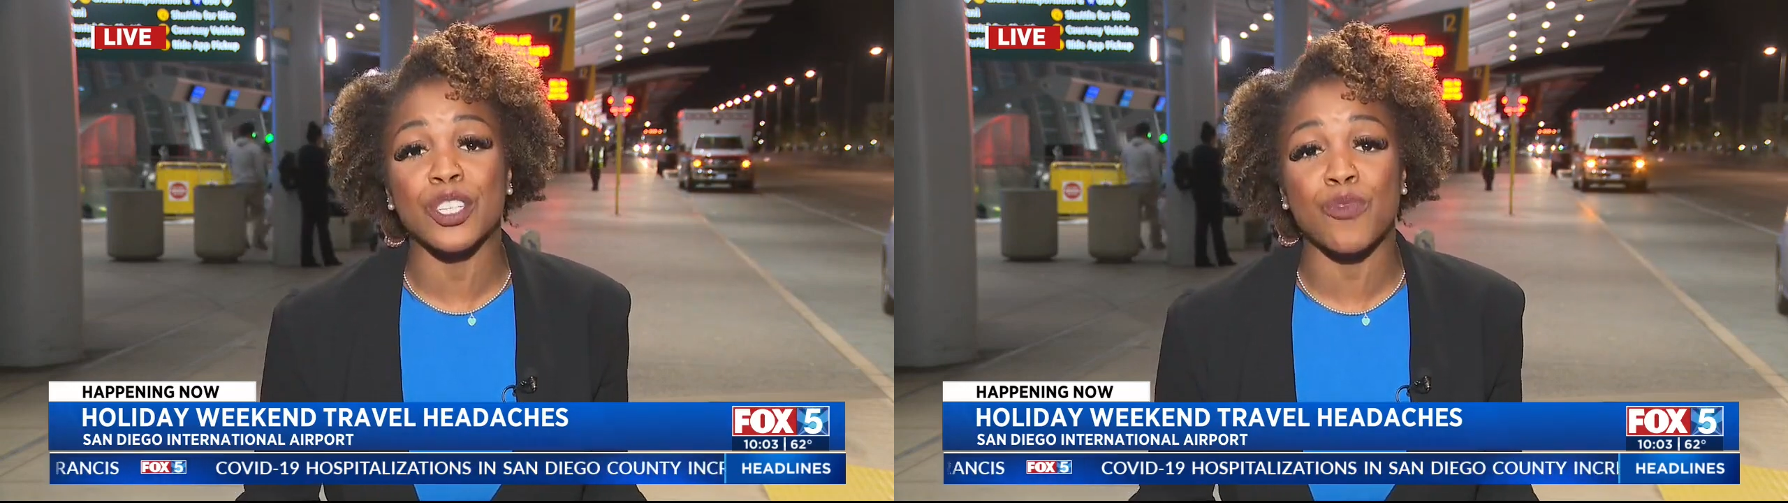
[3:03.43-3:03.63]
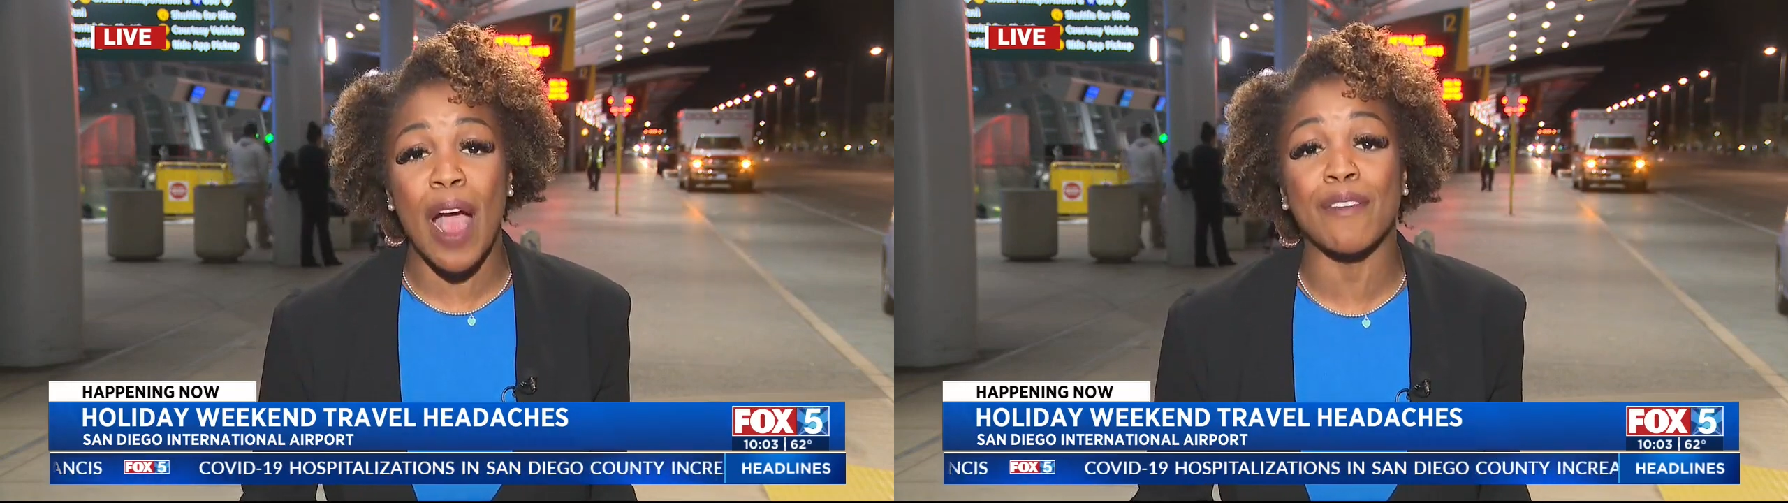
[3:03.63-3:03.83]

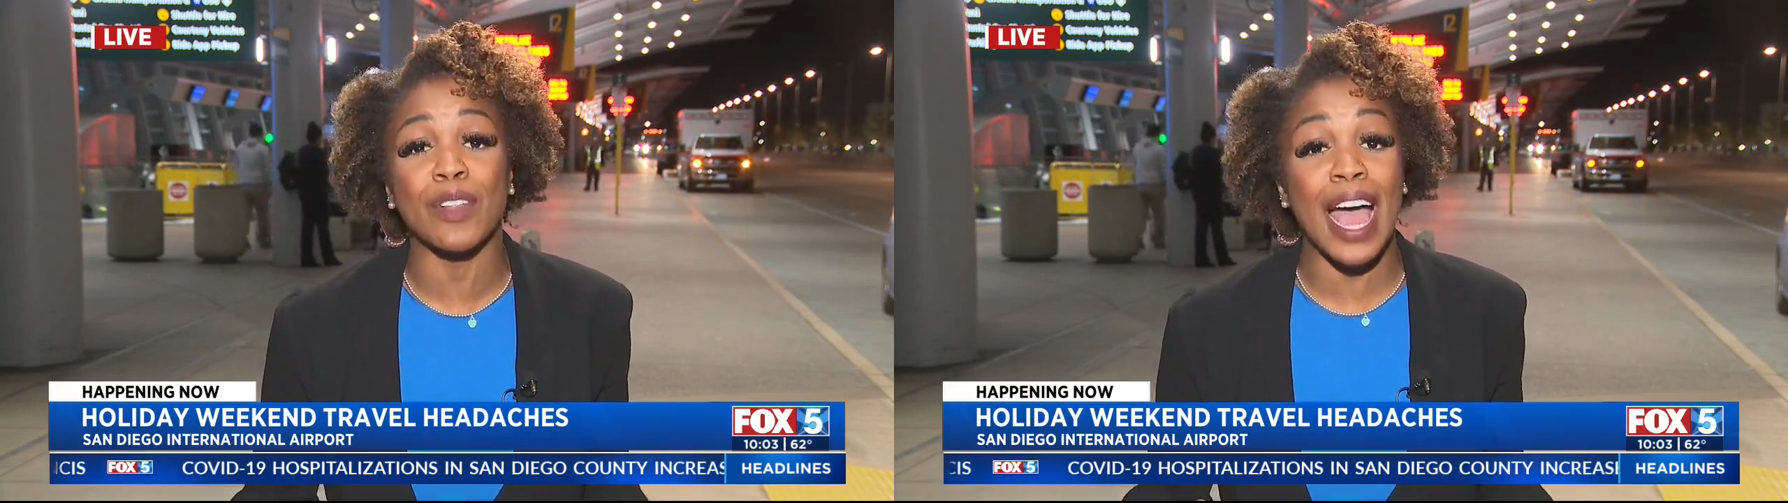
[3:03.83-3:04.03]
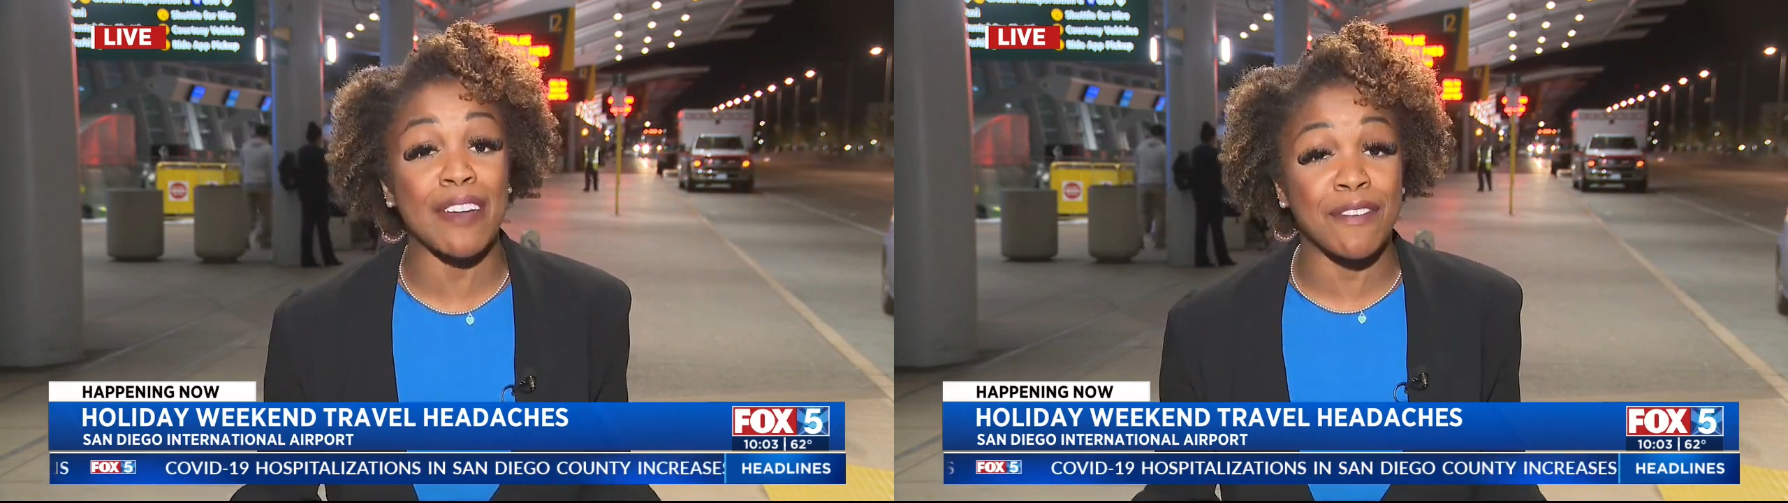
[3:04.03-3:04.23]

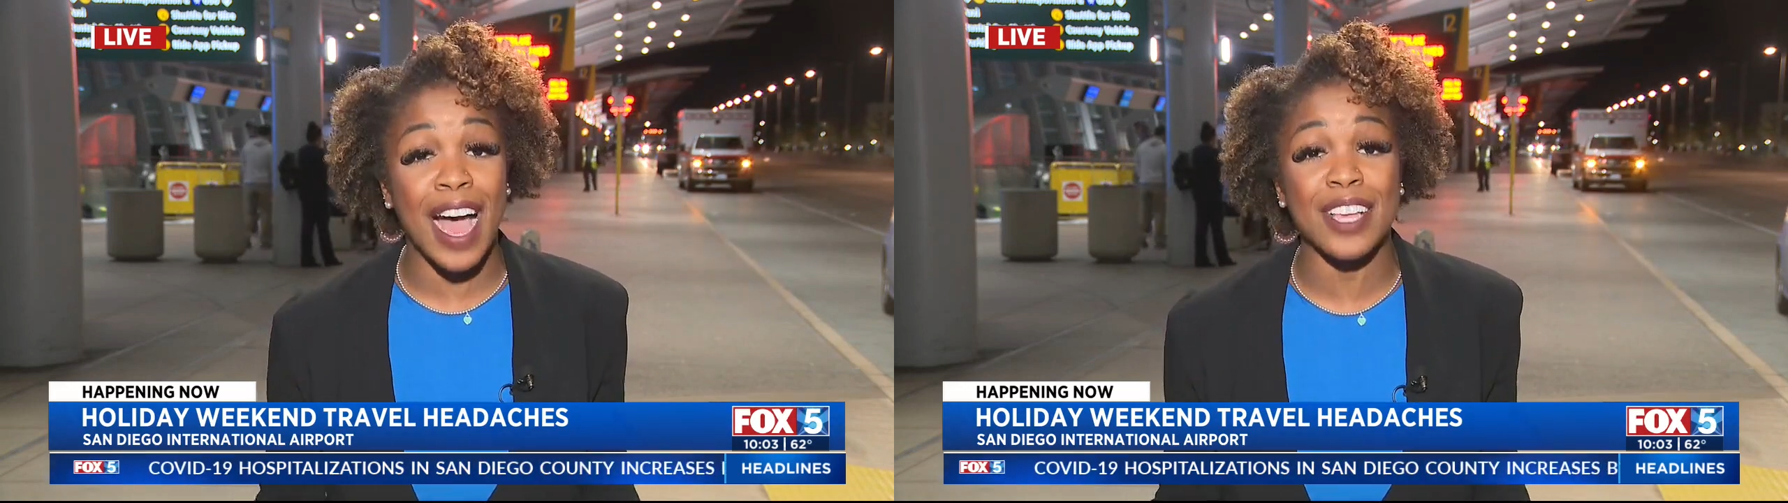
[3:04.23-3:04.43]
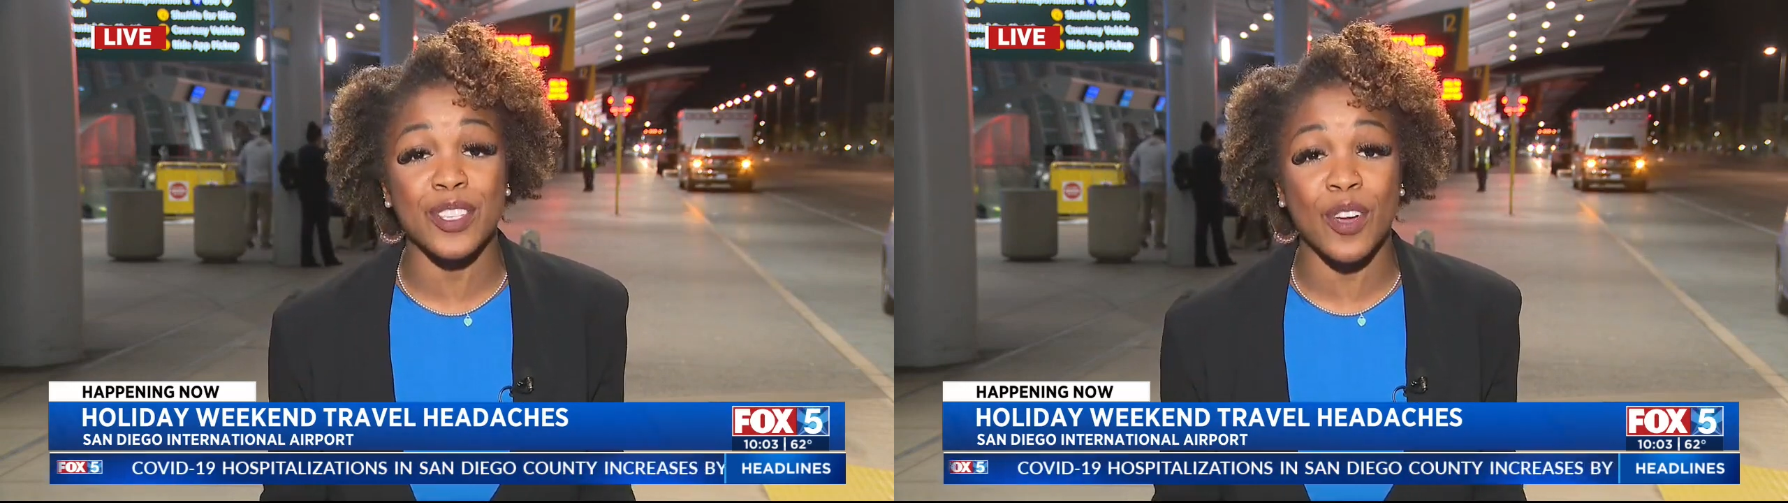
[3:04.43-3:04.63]
travel
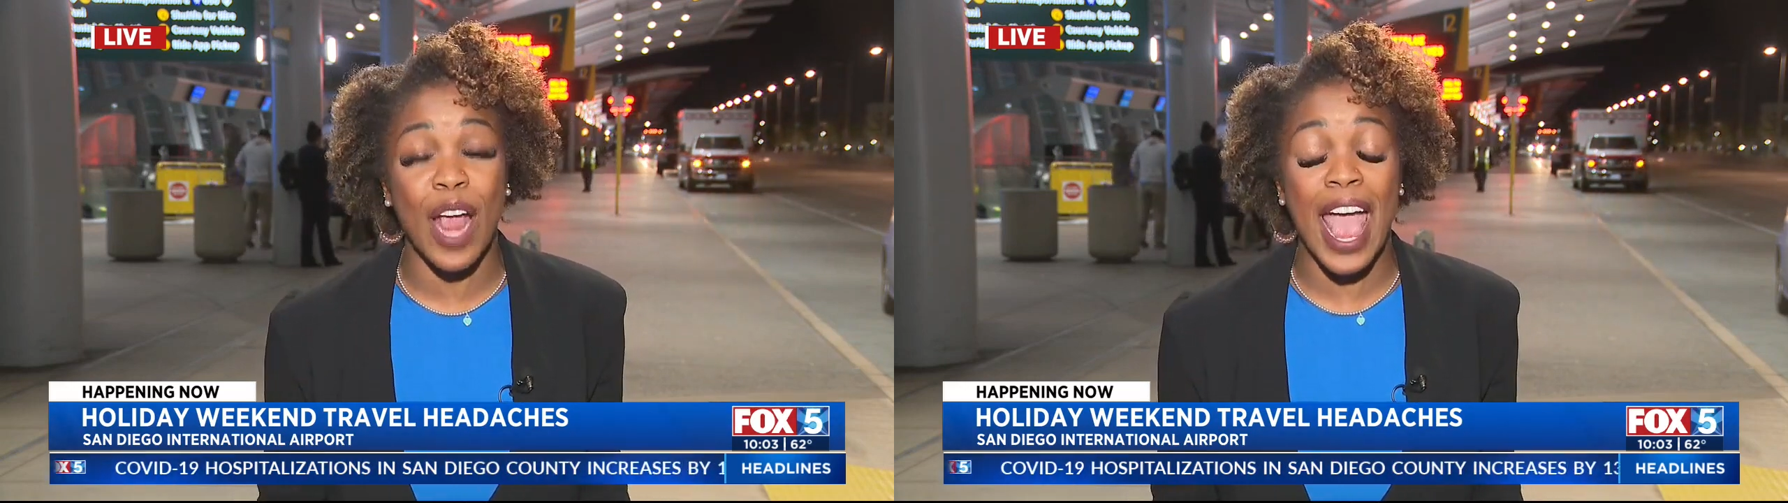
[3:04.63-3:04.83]
advisor.